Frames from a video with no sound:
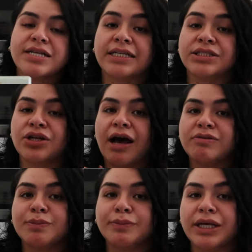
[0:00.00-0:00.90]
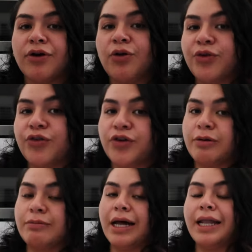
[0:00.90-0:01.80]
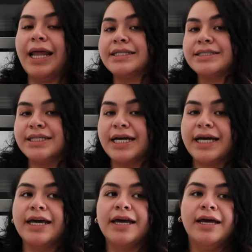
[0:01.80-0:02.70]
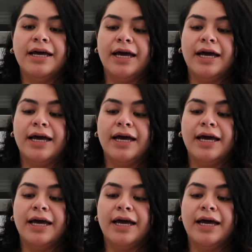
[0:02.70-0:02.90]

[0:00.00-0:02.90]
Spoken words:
I still have some meat over from last night.